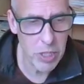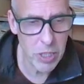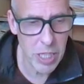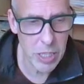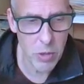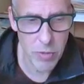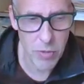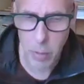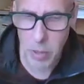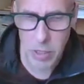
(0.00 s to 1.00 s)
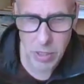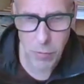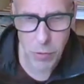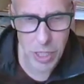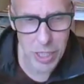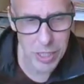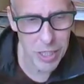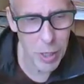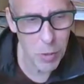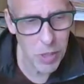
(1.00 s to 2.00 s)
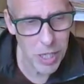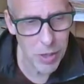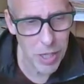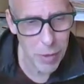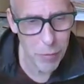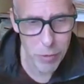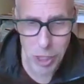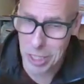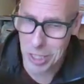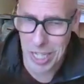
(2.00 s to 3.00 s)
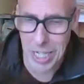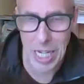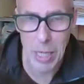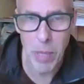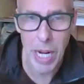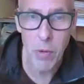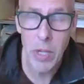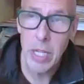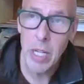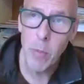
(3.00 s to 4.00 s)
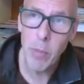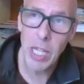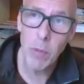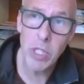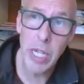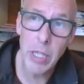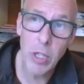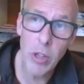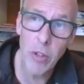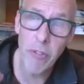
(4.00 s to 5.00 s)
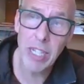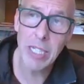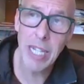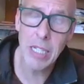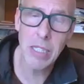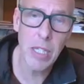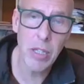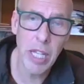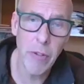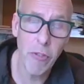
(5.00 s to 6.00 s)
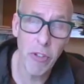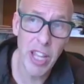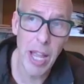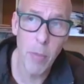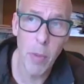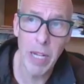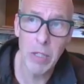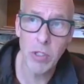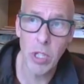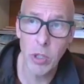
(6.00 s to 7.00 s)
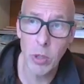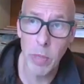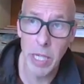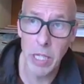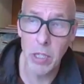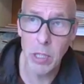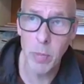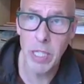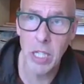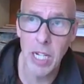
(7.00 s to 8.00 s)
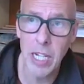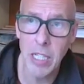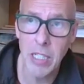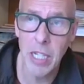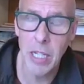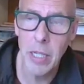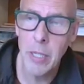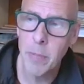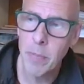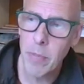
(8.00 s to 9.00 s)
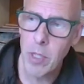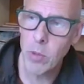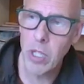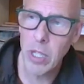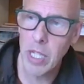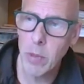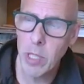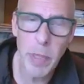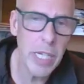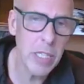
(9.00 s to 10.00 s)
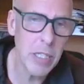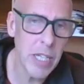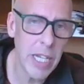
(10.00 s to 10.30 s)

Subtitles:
for International Development several years ago. They've changed their name now, but they were saying that the fantastic thing for them about social media, and especially LinkedIn, was that they were speaking to